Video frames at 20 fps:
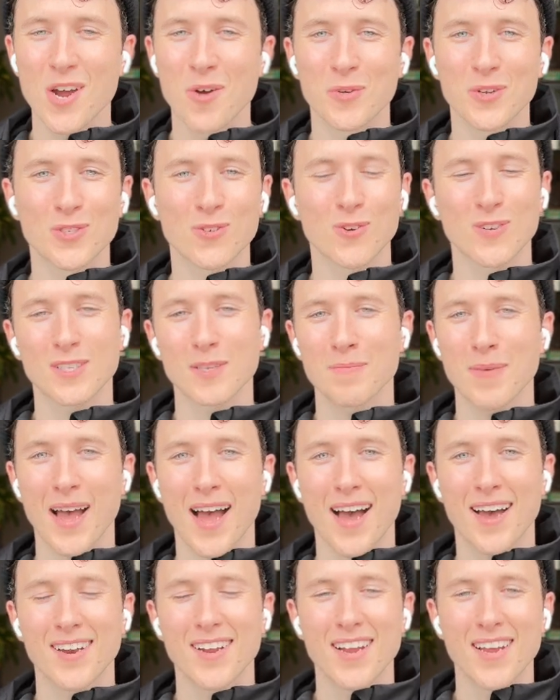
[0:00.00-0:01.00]
We talked
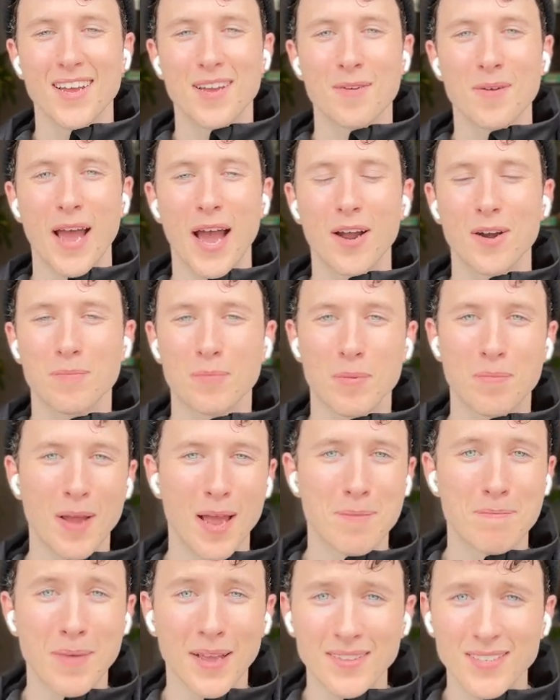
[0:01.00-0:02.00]
about how to prepare
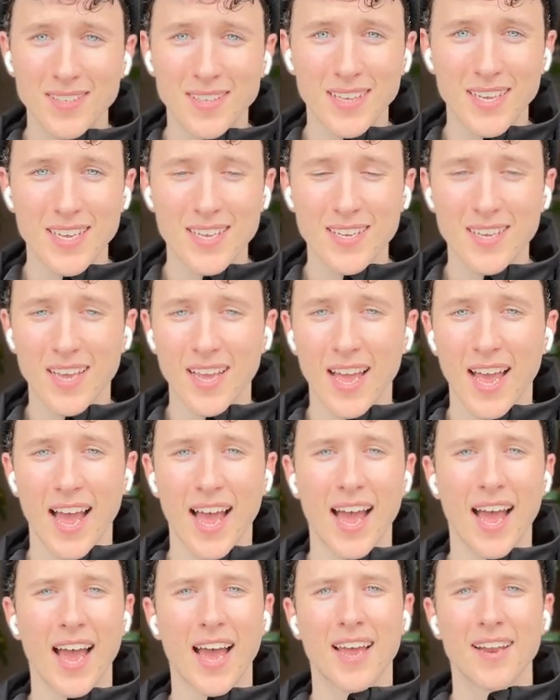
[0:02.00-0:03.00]
mentally
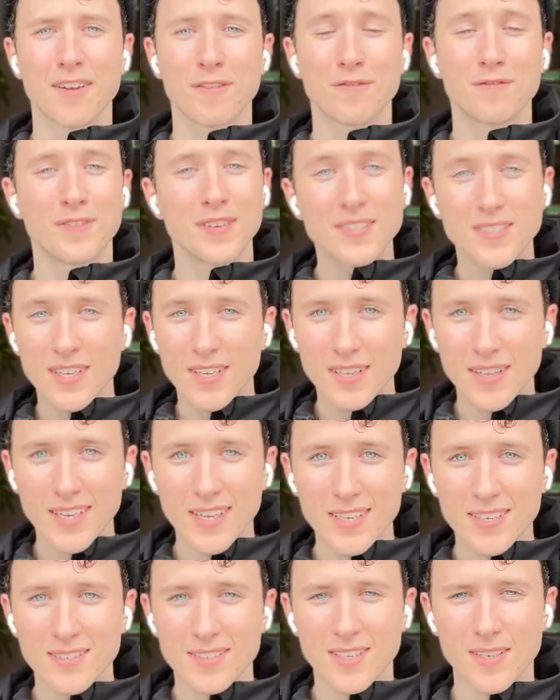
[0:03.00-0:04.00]
and
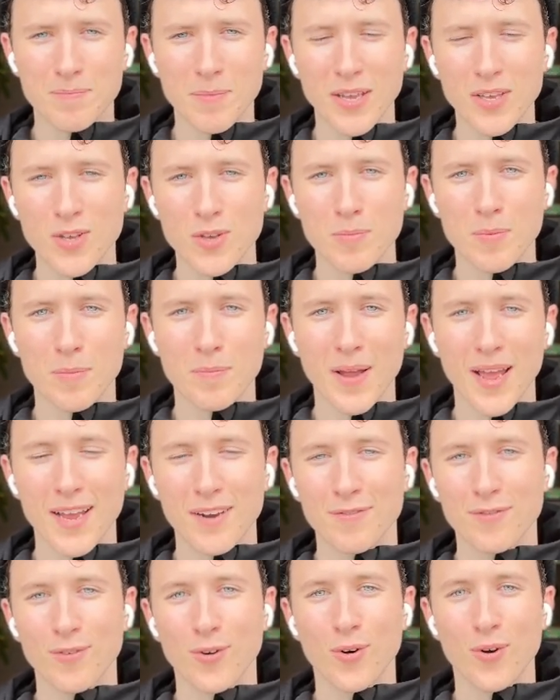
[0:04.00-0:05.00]
physically to make you prepared
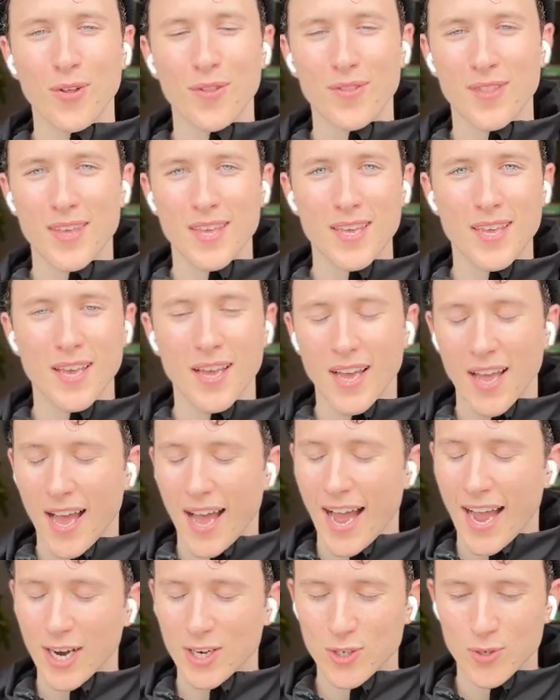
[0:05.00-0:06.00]
for the
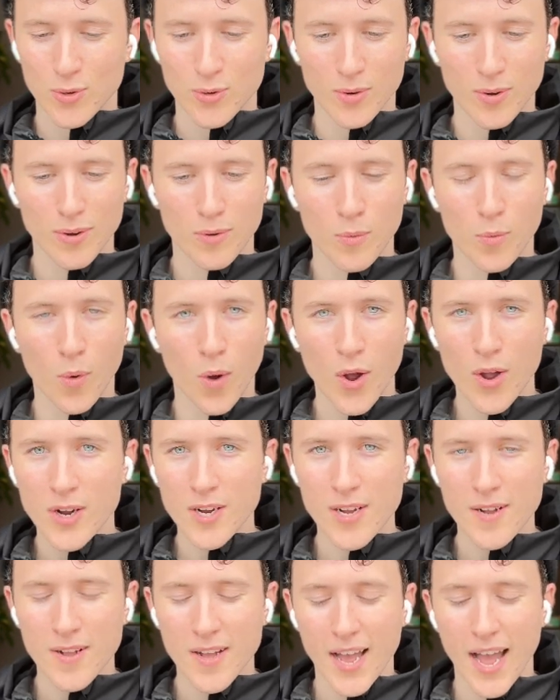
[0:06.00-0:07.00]
actual
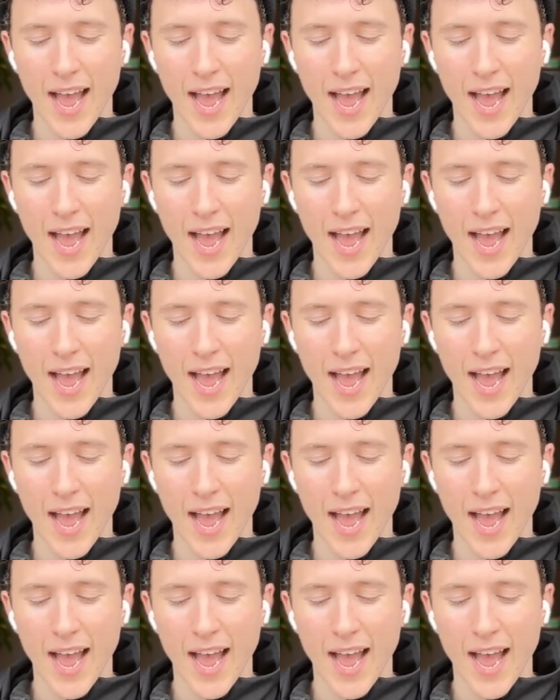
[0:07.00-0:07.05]
work.